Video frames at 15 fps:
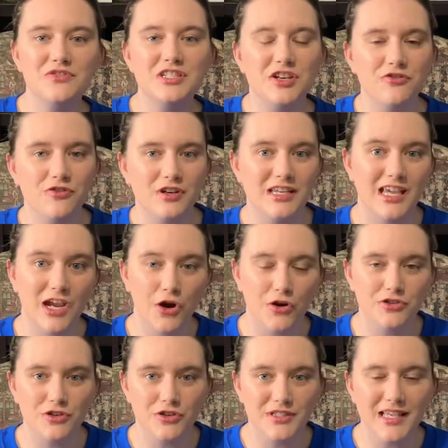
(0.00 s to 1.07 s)
different
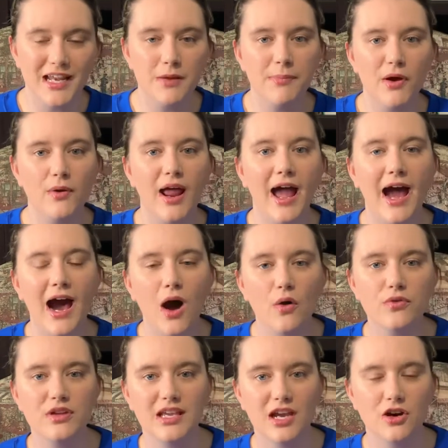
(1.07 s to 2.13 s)
characters and about how
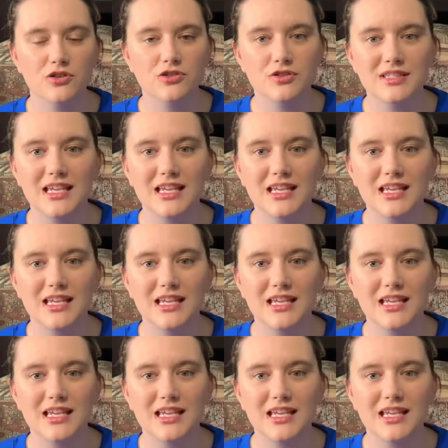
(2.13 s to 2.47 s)
the characters